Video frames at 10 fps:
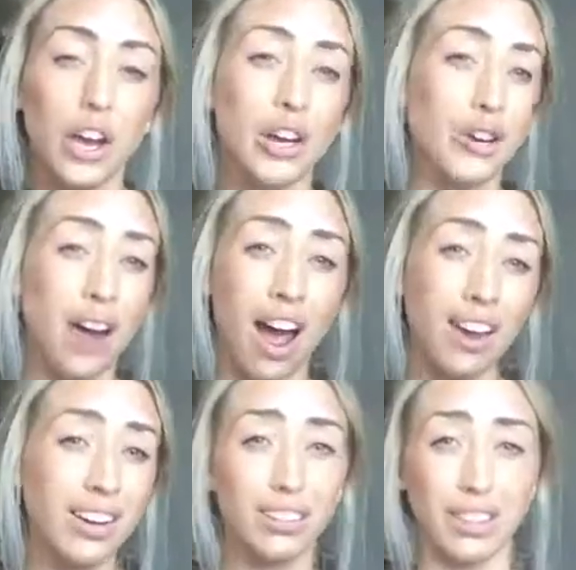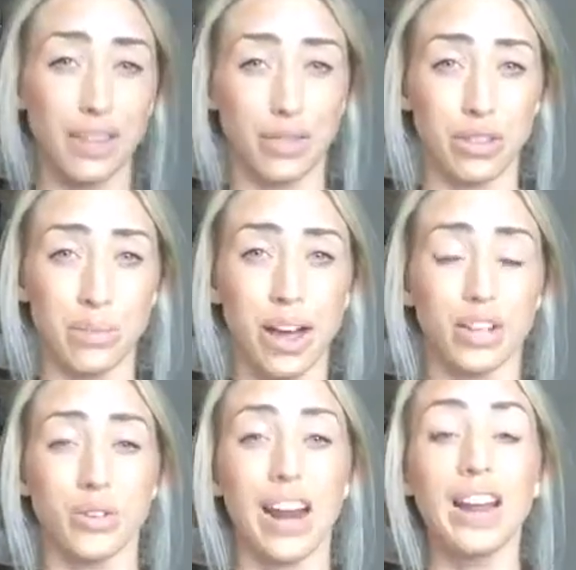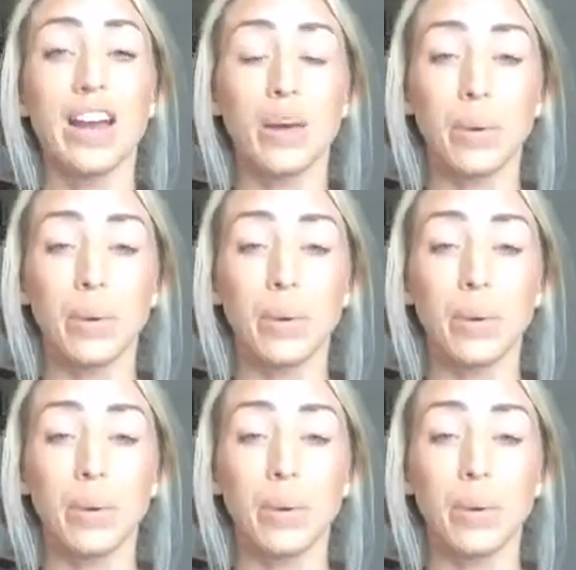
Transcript: you're not going to leave with much, right?